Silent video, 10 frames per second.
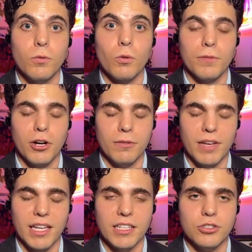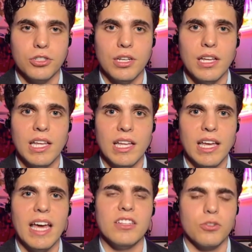for their advantage
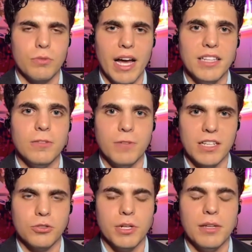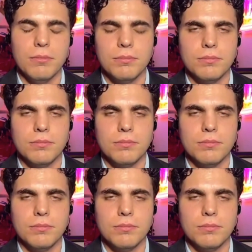and to ride to victory.